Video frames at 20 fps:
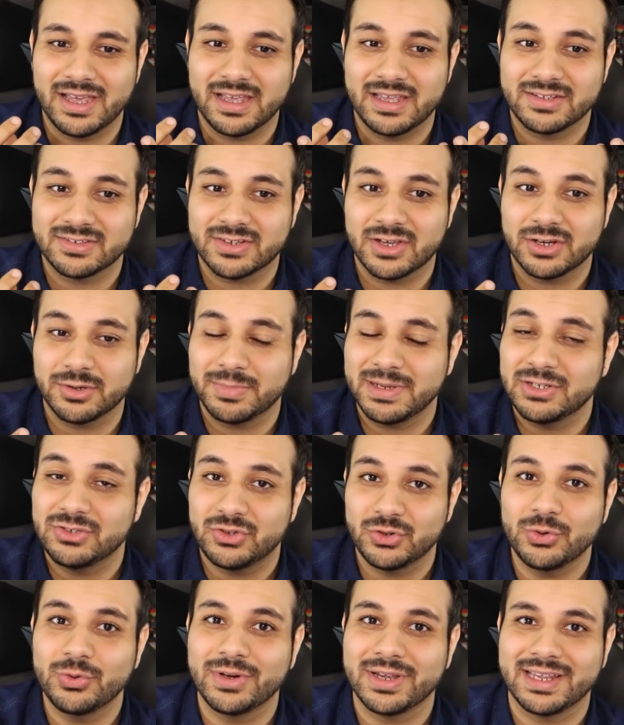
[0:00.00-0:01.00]
is going to be
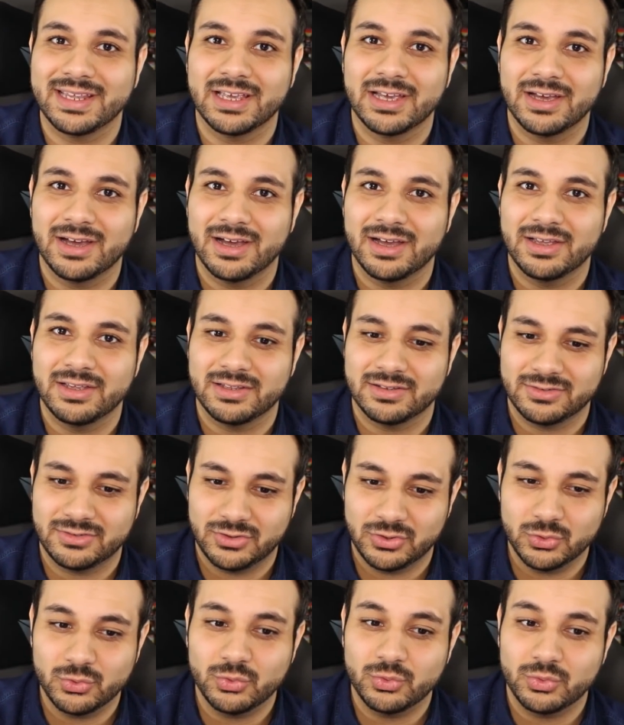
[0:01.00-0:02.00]
doing
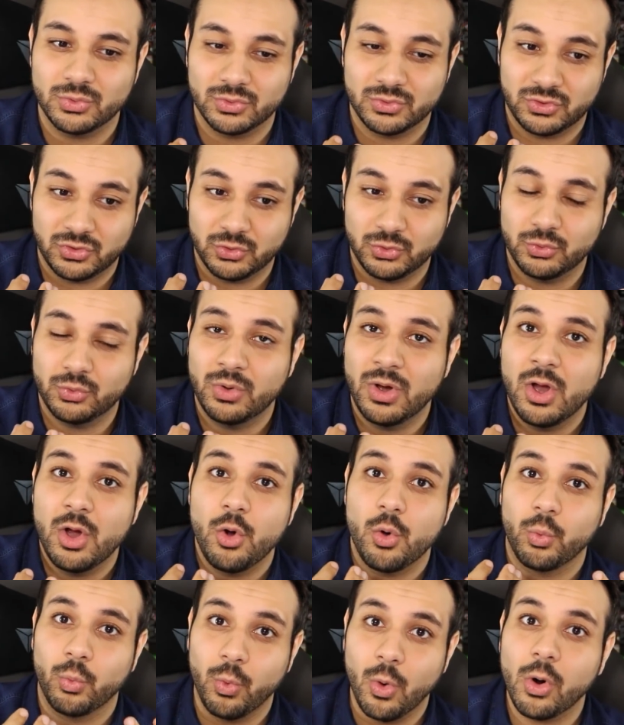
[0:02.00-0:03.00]
to
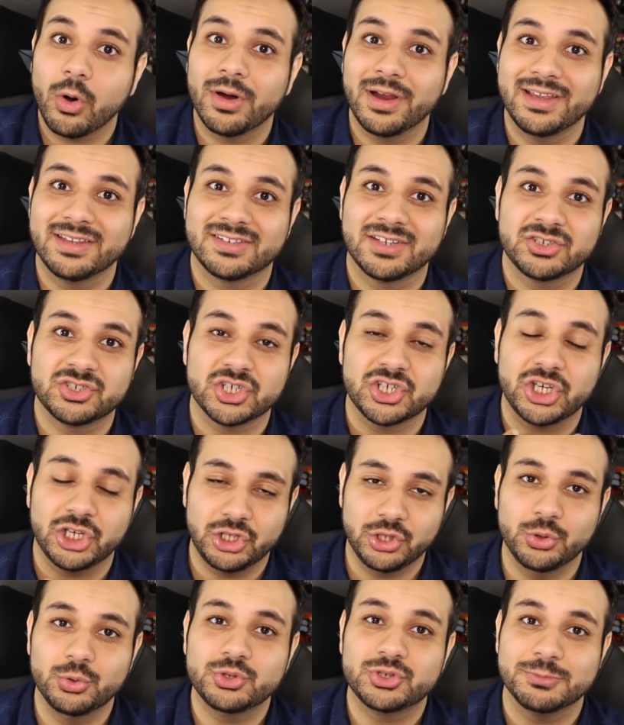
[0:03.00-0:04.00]
warrant such a
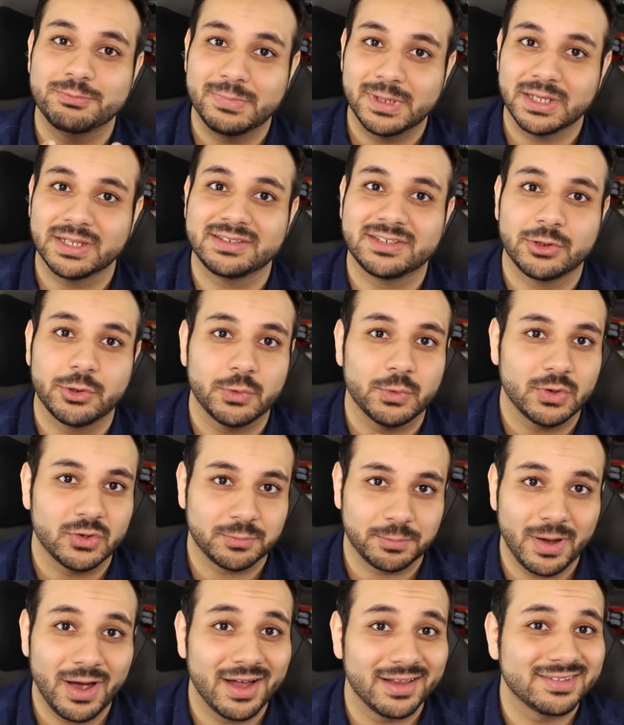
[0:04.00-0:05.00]
huge military
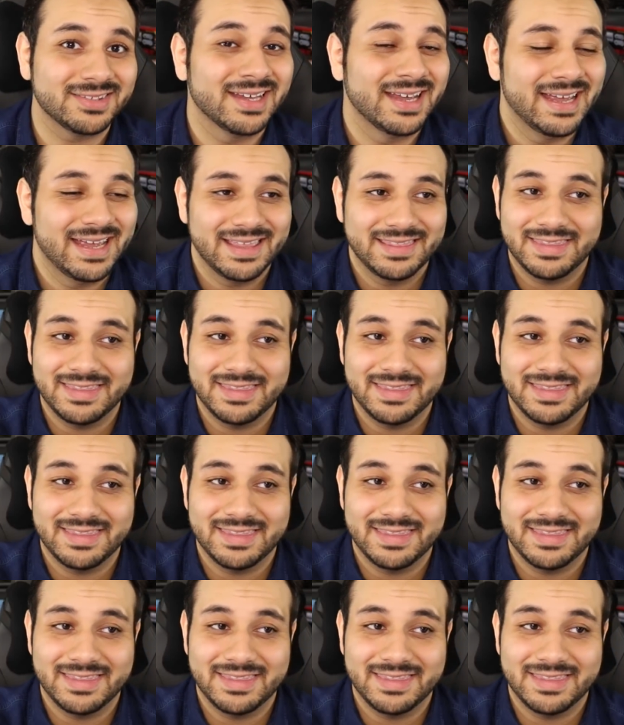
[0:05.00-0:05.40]
response.